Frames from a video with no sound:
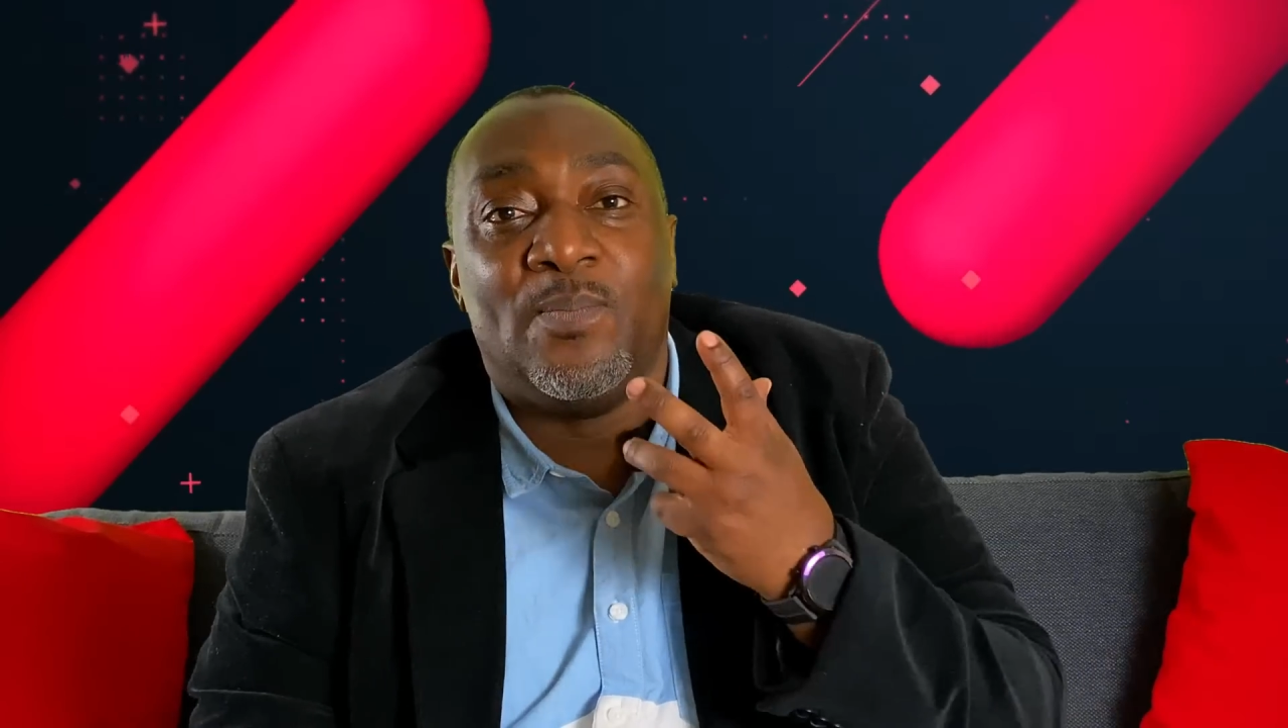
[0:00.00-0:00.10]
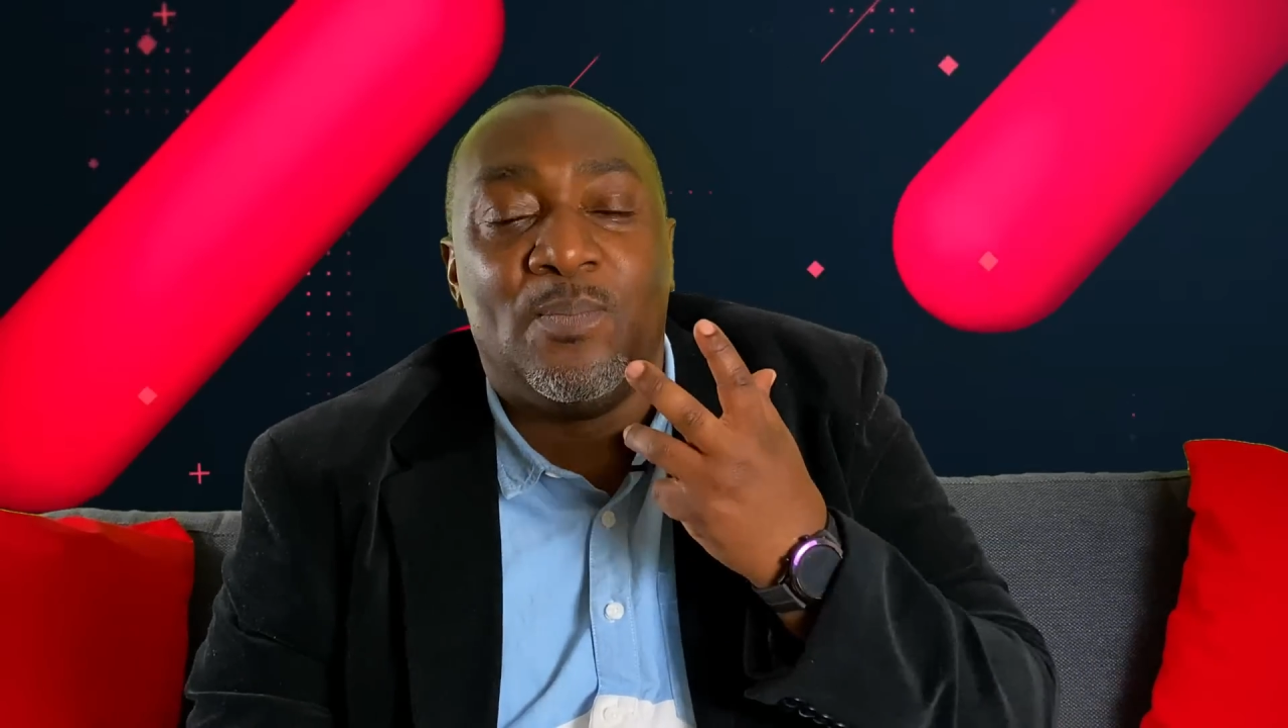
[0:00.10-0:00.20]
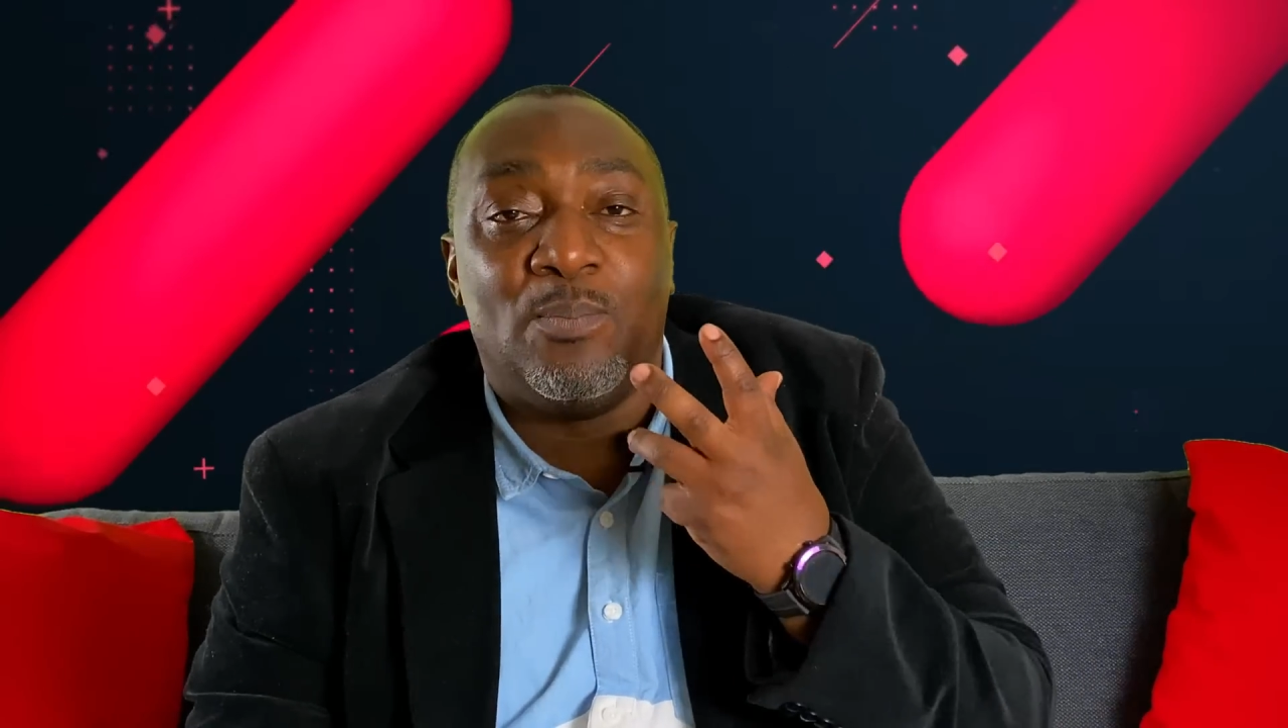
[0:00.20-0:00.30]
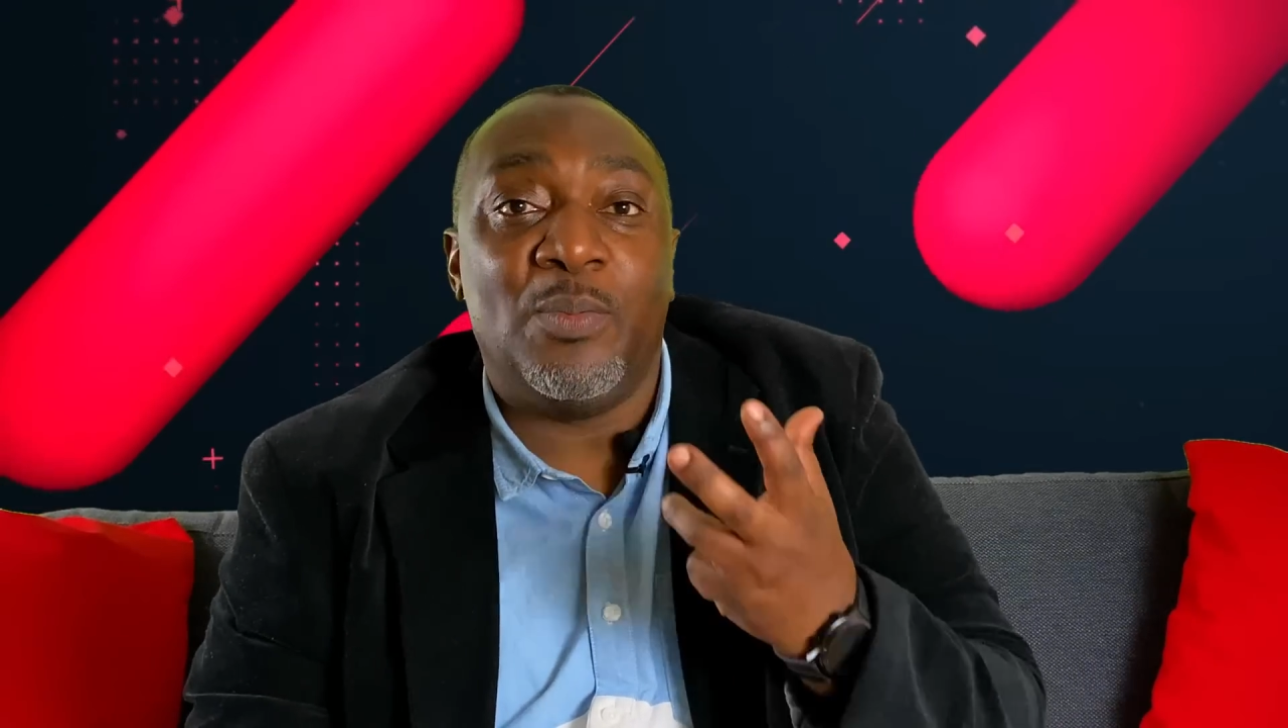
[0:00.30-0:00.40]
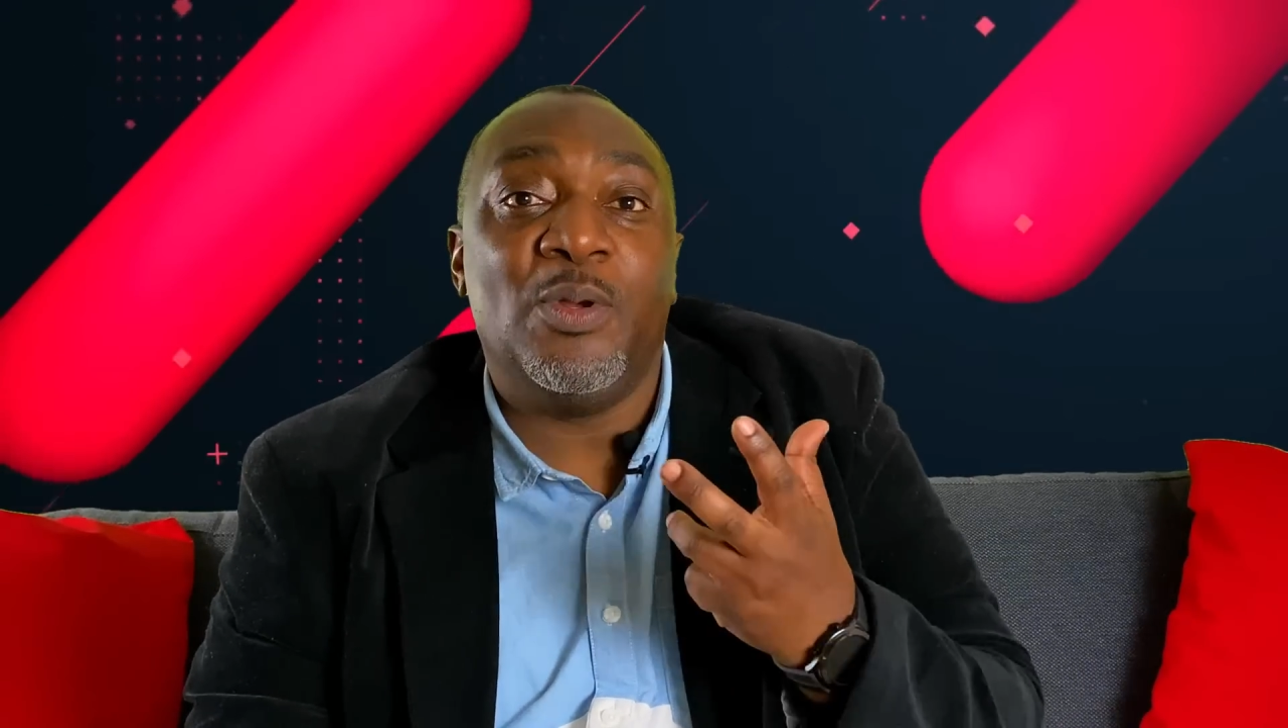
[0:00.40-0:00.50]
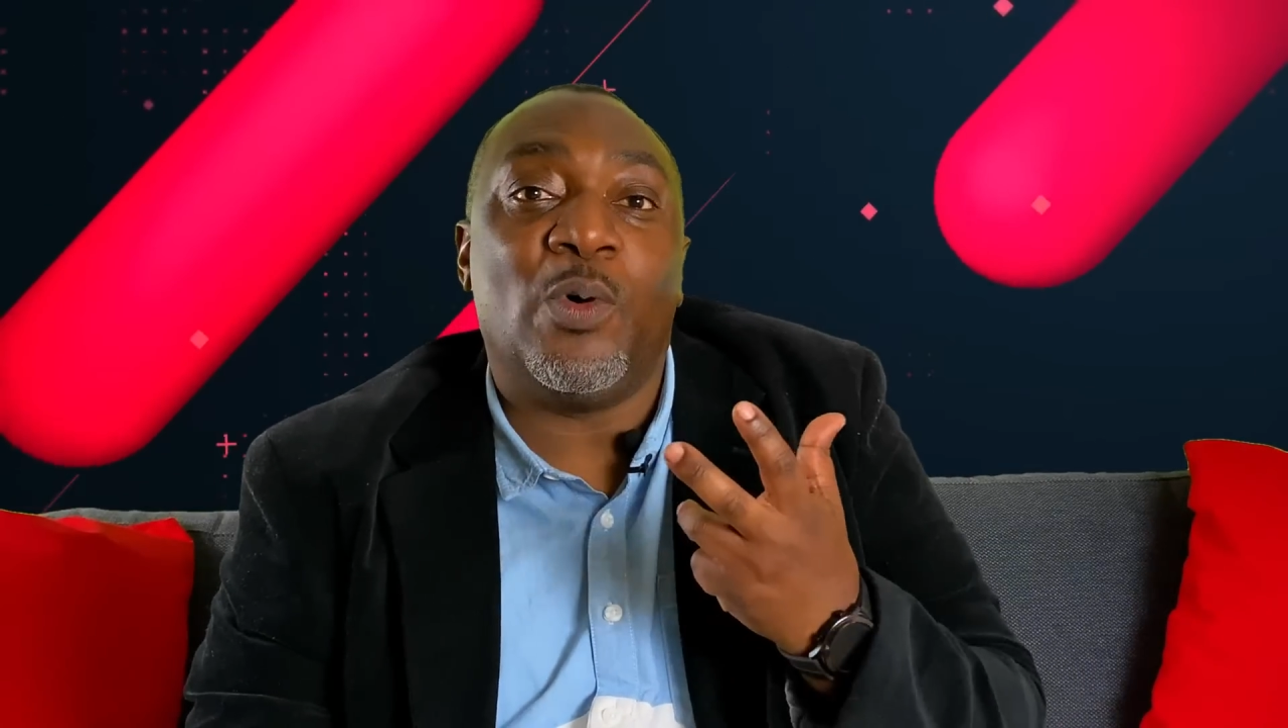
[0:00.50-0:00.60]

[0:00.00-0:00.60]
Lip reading: Bobby